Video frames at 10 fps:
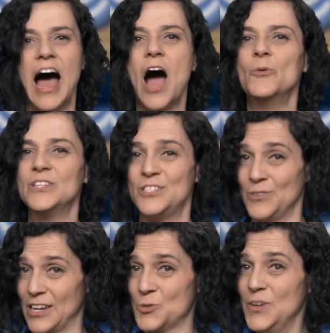I will see
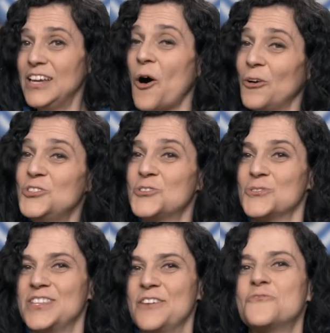you next week on
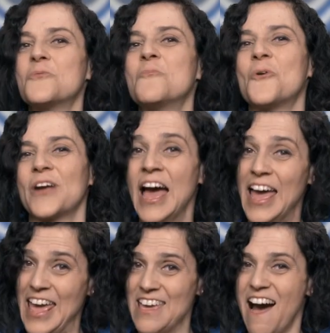Tuesday for more
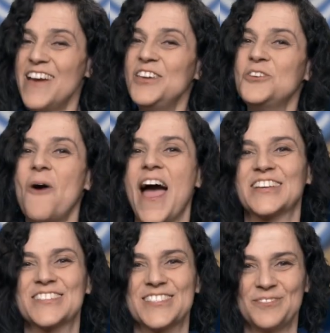AI
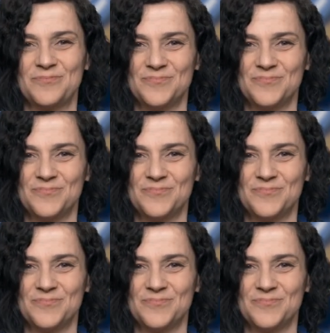UX.